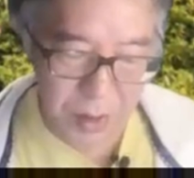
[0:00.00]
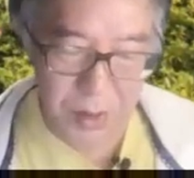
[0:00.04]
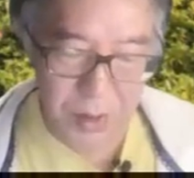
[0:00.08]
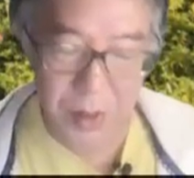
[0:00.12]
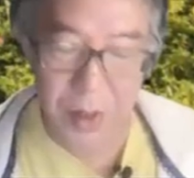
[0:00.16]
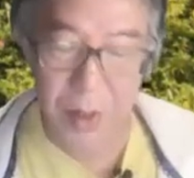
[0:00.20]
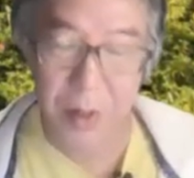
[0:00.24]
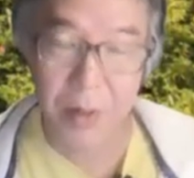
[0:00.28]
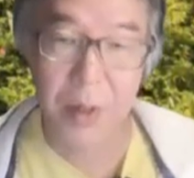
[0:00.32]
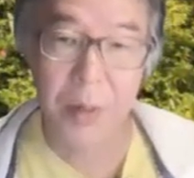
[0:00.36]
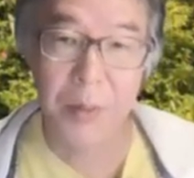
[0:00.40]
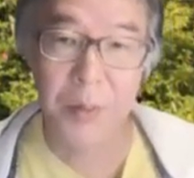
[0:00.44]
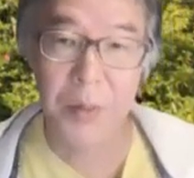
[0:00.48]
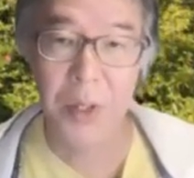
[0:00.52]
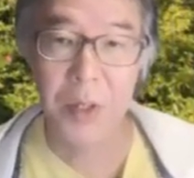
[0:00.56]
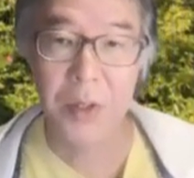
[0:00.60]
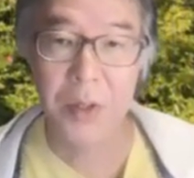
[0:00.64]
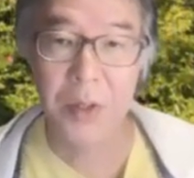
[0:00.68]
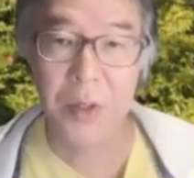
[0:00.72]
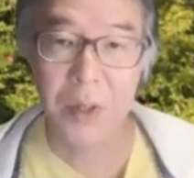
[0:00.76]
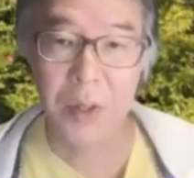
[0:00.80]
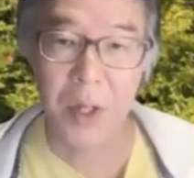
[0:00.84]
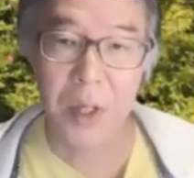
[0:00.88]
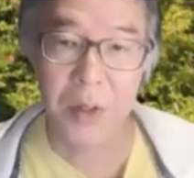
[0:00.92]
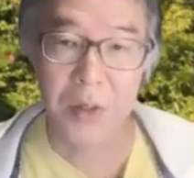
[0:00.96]
this theorem
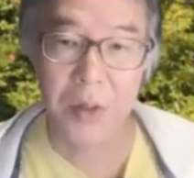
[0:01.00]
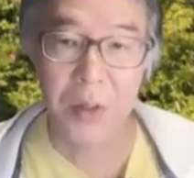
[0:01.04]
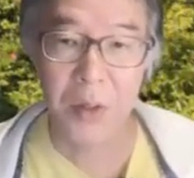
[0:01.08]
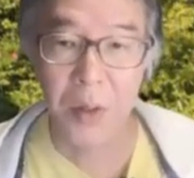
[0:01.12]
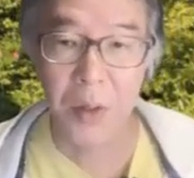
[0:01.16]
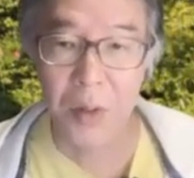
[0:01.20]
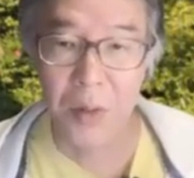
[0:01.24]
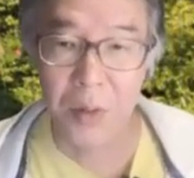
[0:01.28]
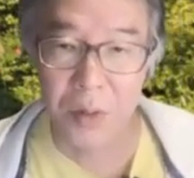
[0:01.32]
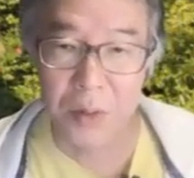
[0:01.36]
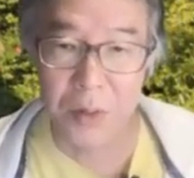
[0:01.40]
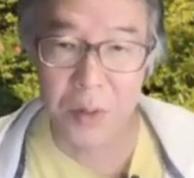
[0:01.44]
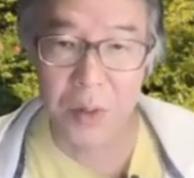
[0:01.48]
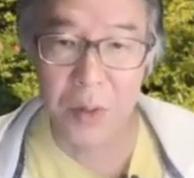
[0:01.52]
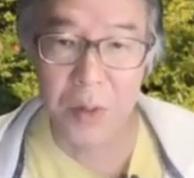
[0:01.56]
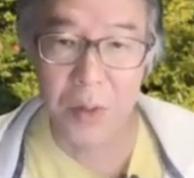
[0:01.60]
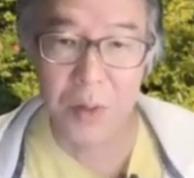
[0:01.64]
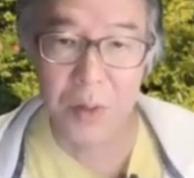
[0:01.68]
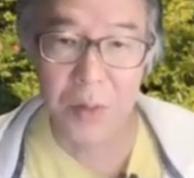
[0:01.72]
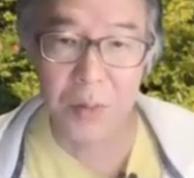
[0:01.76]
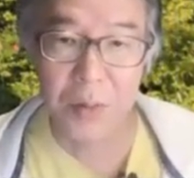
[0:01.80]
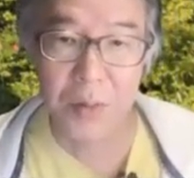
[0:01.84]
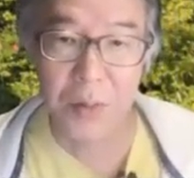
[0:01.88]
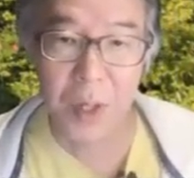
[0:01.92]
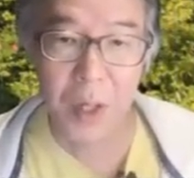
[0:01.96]
does not hold.
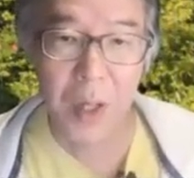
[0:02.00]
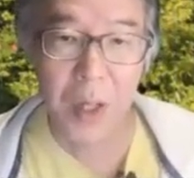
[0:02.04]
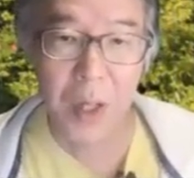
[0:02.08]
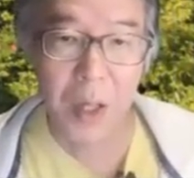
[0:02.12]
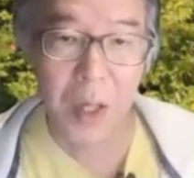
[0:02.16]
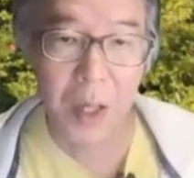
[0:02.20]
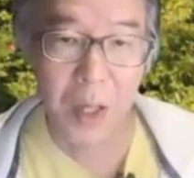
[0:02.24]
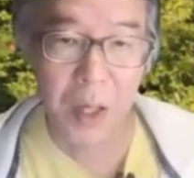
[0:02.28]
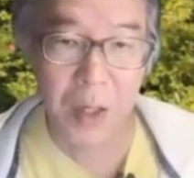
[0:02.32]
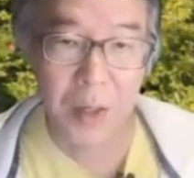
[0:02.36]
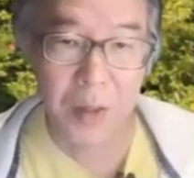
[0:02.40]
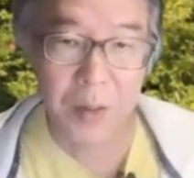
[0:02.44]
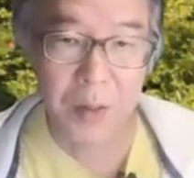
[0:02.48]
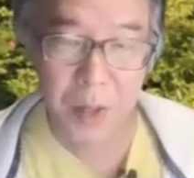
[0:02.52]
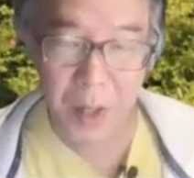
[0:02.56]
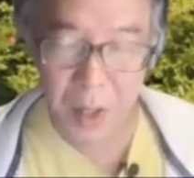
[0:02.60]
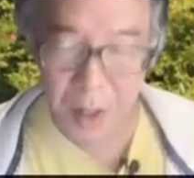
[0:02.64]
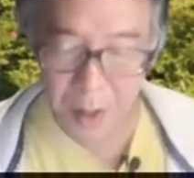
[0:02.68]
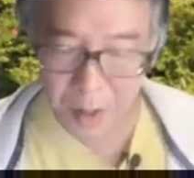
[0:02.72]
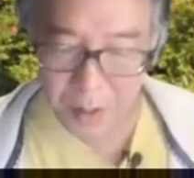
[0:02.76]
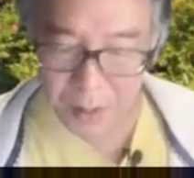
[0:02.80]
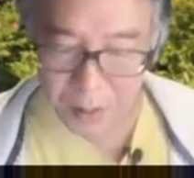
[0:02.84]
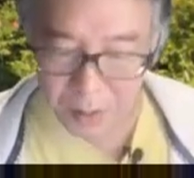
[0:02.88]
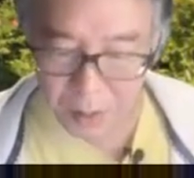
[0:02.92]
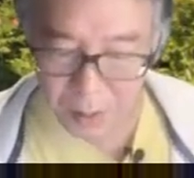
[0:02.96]
And
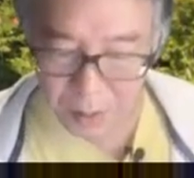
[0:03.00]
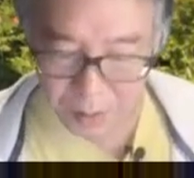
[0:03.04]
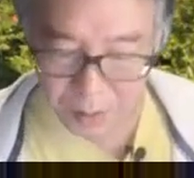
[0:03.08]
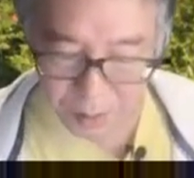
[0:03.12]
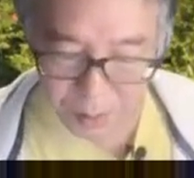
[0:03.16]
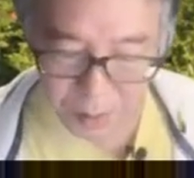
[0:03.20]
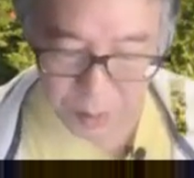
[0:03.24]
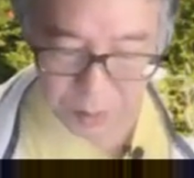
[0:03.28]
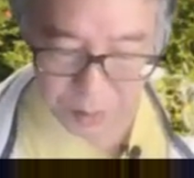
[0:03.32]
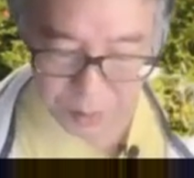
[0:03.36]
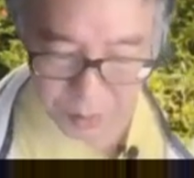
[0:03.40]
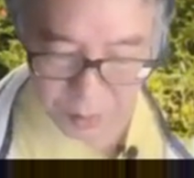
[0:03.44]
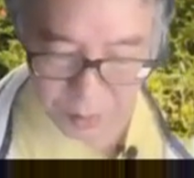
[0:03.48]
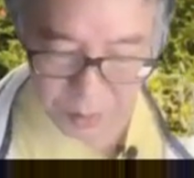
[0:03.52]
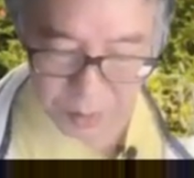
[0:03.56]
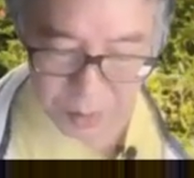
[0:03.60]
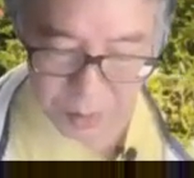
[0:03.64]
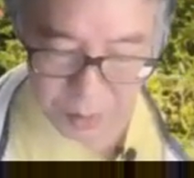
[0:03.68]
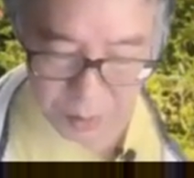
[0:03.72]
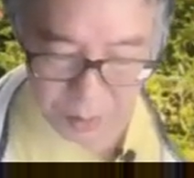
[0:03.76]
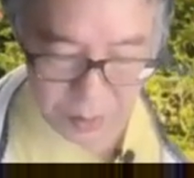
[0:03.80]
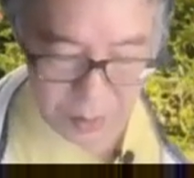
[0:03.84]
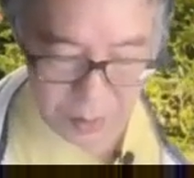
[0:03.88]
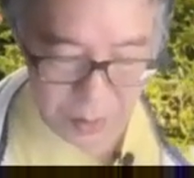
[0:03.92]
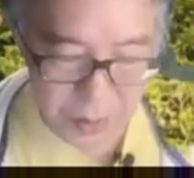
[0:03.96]
so, of course,
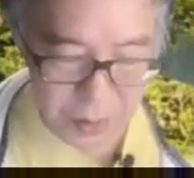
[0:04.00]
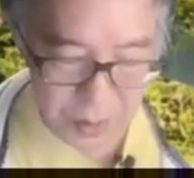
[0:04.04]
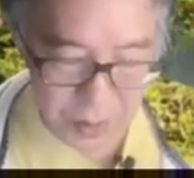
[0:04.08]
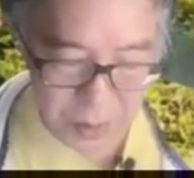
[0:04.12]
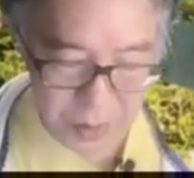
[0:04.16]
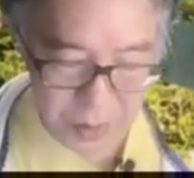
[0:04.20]
so it's